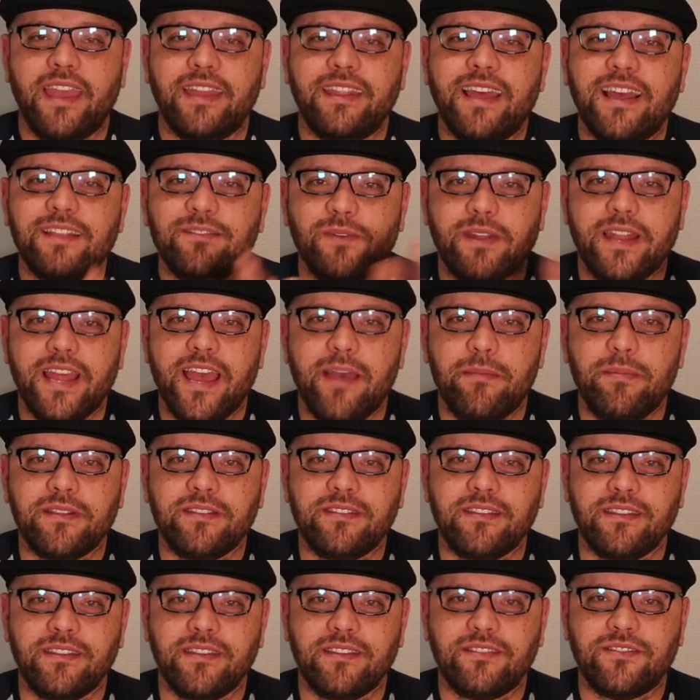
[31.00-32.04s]
and that's what
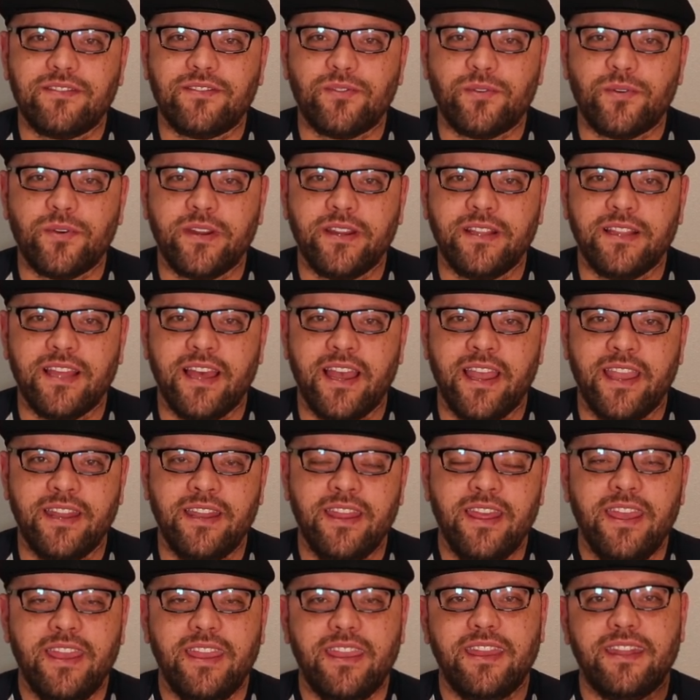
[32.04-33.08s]
happens in this storyline
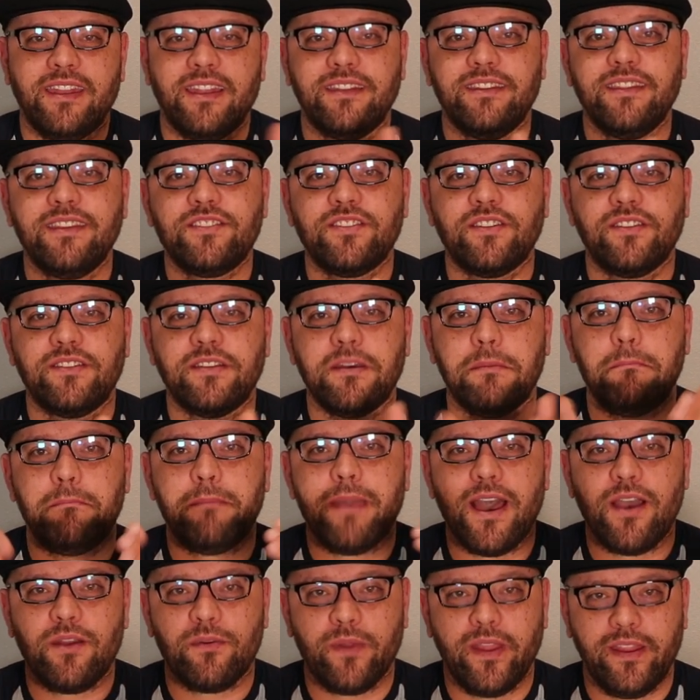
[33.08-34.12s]
in addition to Mount